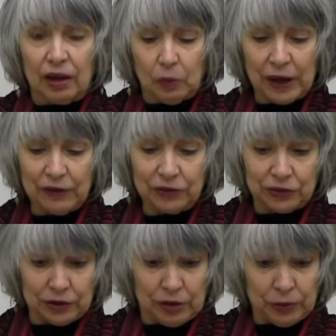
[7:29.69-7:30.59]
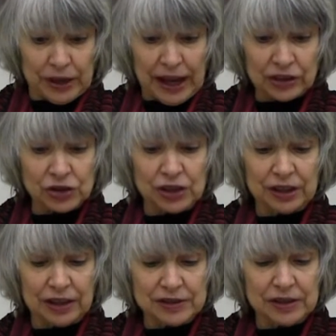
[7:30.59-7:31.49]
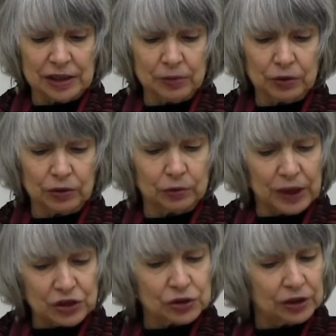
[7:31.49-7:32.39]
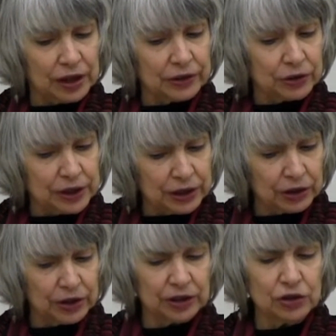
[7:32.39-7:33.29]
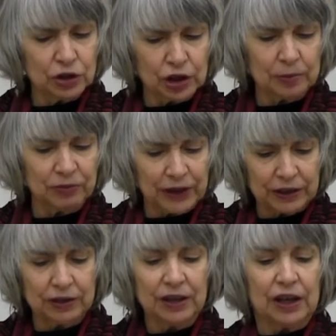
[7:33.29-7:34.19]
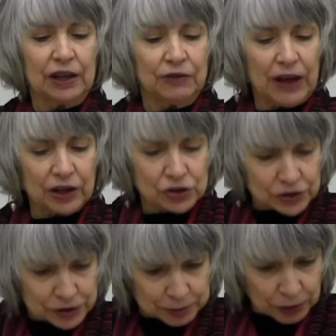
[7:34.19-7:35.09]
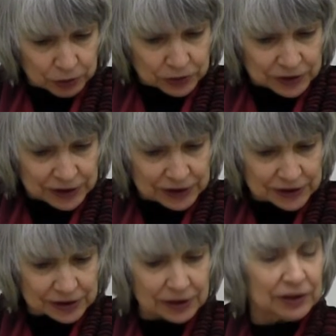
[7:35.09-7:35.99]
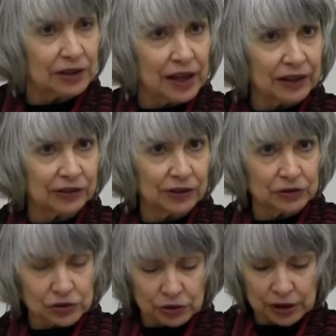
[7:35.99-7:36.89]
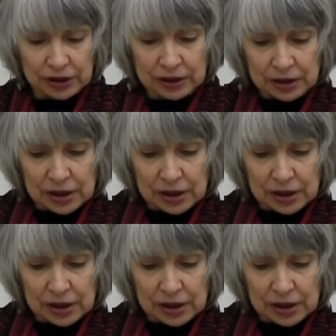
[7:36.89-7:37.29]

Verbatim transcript: Waves of reaction against the immigrant racial other here and in Europe fed fascist potencies in the last century